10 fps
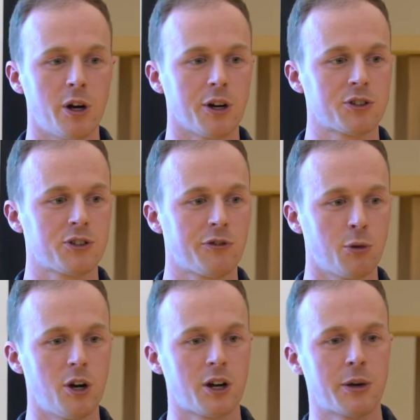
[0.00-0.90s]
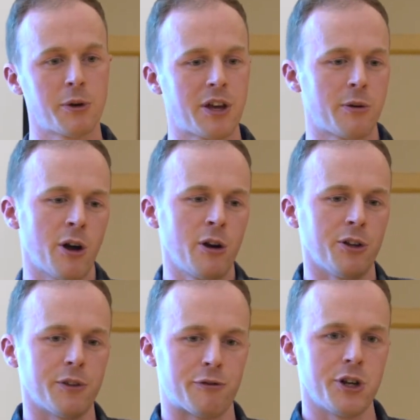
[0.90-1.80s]
for work they were
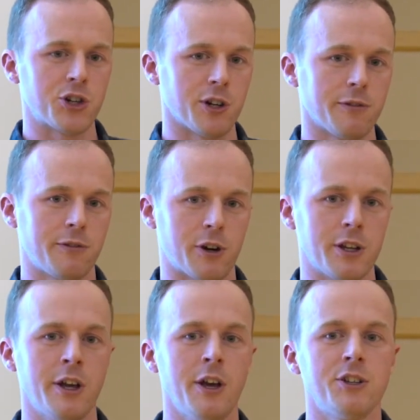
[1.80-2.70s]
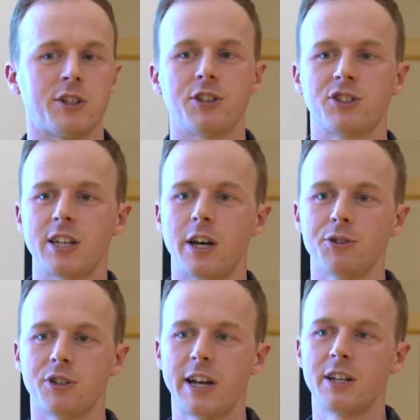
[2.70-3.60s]
only on the fringe of, right? So let's say
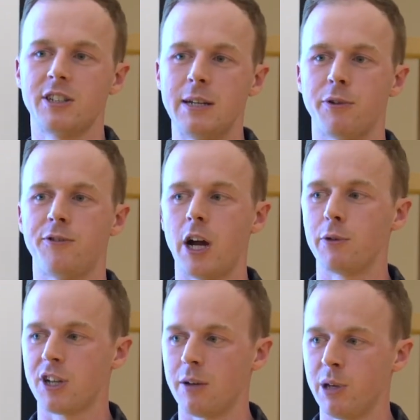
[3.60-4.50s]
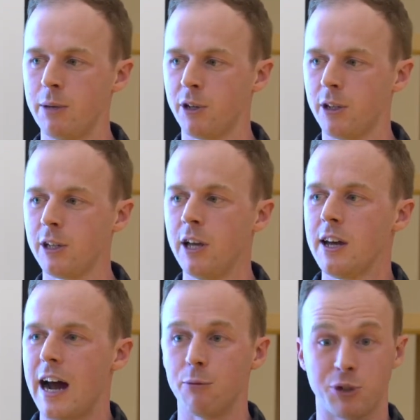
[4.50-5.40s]
there was a data team of 5 or 10 people,
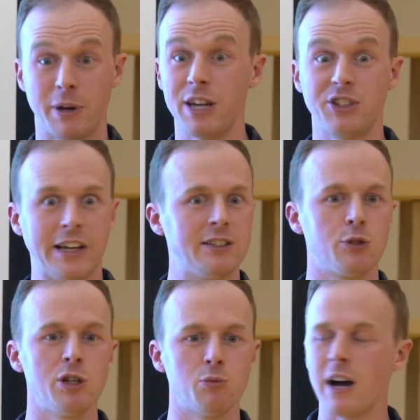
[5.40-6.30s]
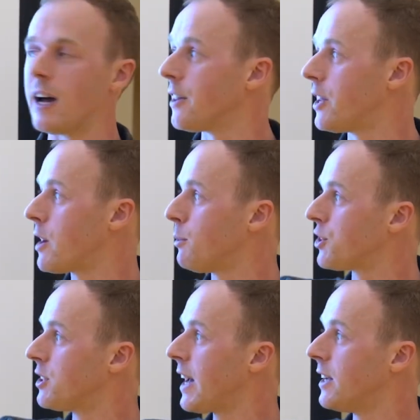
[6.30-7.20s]
and it was amazing and it did really well, and they're
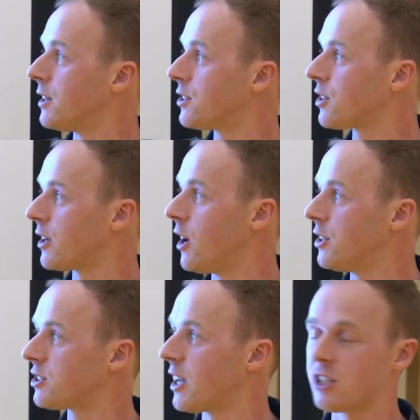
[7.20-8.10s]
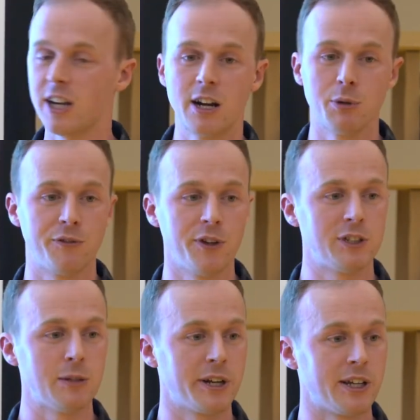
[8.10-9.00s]
able to nail this like early stage here with a
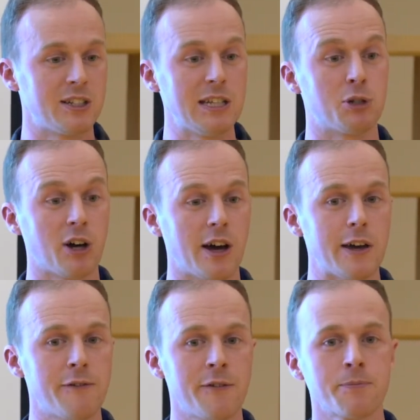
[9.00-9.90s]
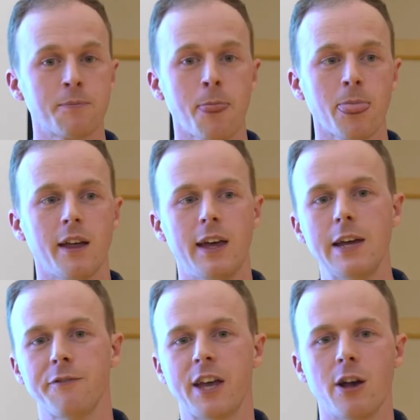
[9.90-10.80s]
15-minute deep dive.
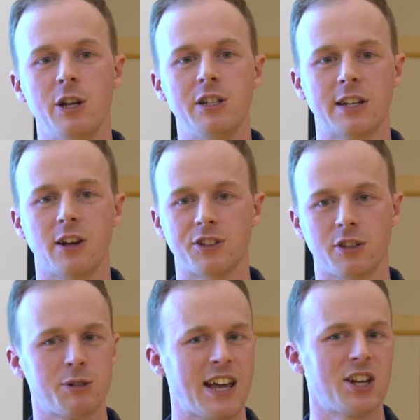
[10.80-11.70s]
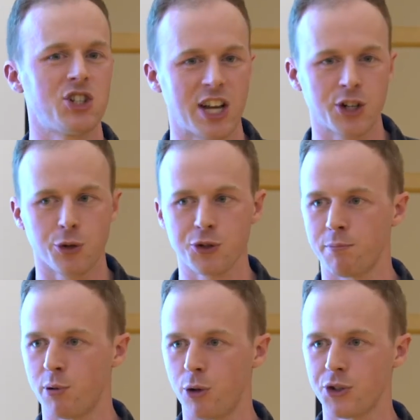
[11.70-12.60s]
If they only did like some tangential
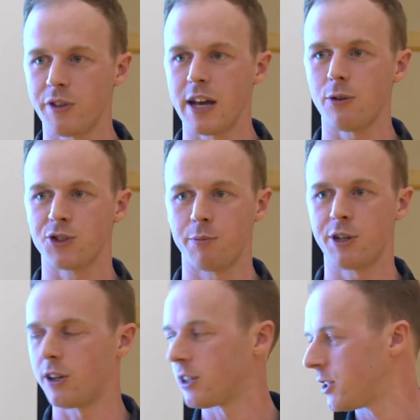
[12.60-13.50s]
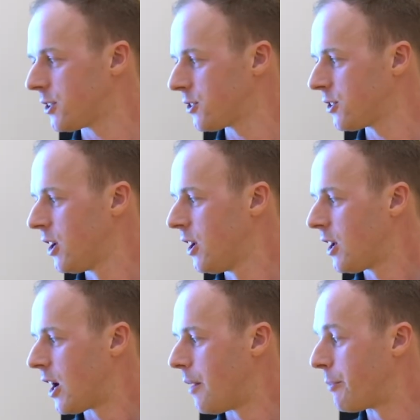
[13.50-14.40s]
support on that or something like this,
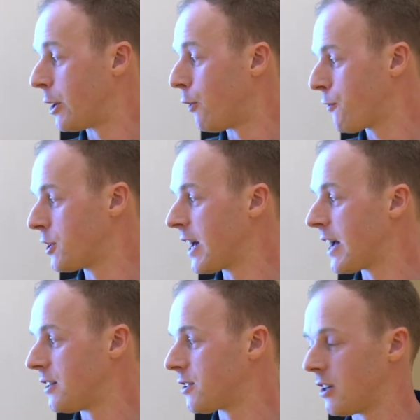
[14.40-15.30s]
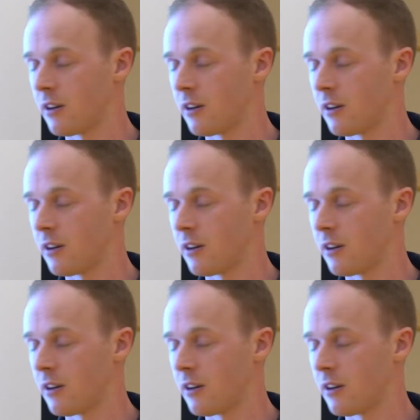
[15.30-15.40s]
they often get